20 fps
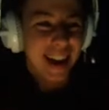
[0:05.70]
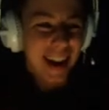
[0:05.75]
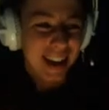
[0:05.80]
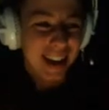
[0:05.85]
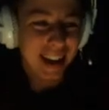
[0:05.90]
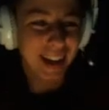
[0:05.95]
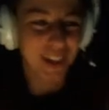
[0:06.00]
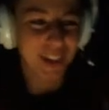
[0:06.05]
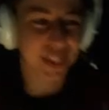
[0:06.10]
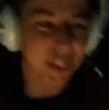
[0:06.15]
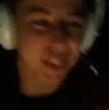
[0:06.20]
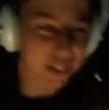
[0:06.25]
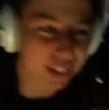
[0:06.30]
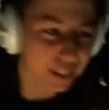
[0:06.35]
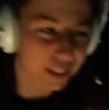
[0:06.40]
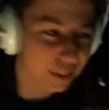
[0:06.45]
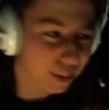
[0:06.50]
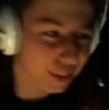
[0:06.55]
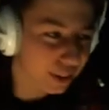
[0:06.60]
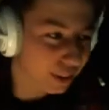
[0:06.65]
And I thought
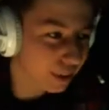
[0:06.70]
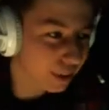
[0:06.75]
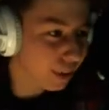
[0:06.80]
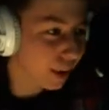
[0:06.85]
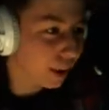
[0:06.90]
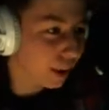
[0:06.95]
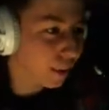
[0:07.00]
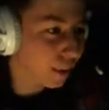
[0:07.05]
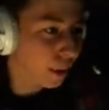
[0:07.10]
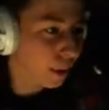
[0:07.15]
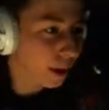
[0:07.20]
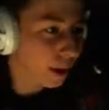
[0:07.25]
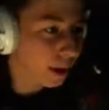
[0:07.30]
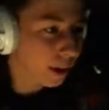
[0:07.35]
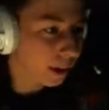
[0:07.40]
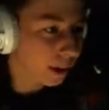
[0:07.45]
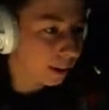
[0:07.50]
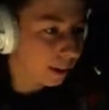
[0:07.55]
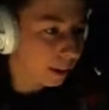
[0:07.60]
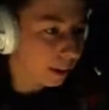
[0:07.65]
I would do a quick
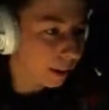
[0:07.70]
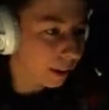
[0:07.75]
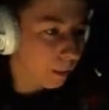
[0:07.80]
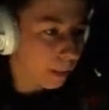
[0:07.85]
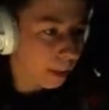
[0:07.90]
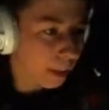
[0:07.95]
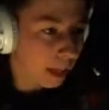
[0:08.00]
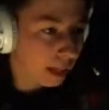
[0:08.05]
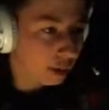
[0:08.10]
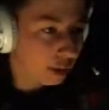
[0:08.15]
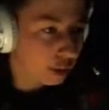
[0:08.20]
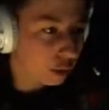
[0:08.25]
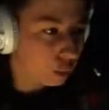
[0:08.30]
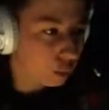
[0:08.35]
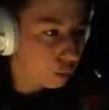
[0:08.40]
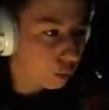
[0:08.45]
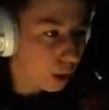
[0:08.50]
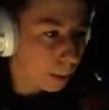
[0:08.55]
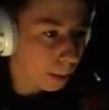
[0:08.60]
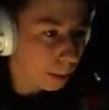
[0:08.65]
little
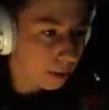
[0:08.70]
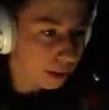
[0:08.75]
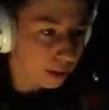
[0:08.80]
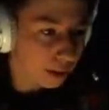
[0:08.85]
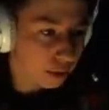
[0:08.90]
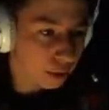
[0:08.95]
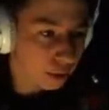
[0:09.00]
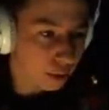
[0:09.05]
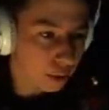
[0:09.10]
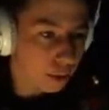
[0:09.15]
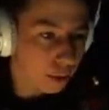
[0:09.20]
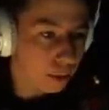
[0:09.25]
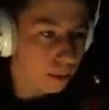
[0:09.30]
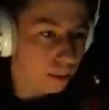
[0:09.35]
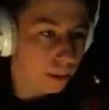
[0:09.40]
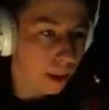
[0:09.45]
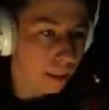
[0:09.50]
sweep in this room